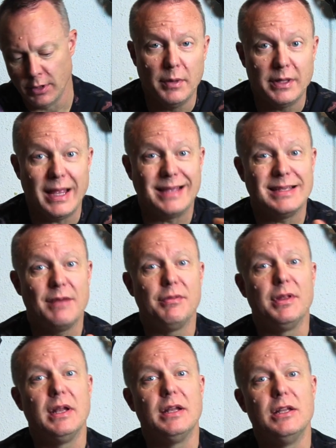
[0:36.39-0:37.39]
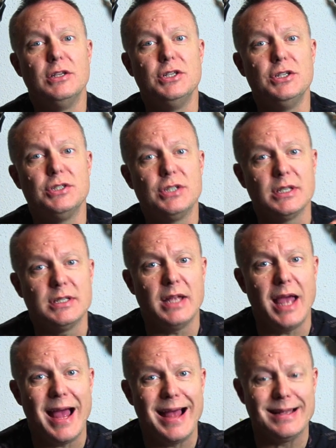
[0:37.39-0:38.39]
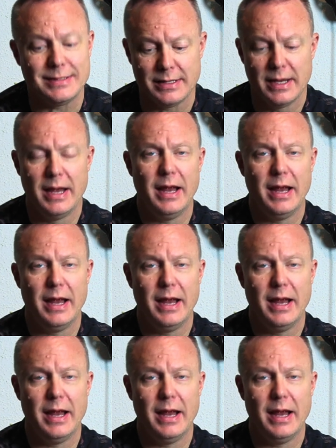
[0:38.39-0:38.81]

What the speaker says: It takes everything that the G60 has